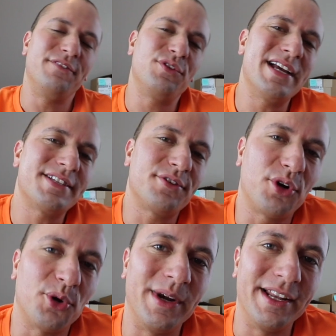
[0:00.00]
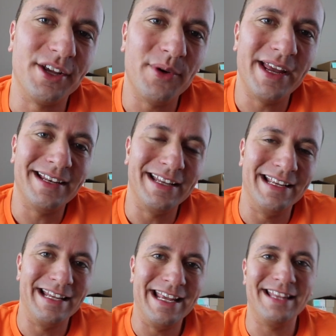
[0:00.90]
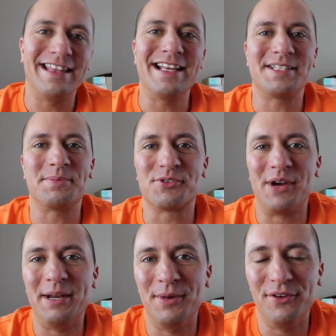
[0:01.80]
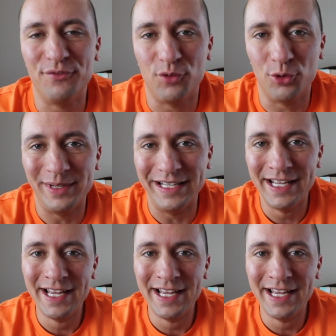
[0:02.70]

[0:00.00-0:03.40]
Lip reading: If you guys aren't already, go ahead and hit that subscribe button for me,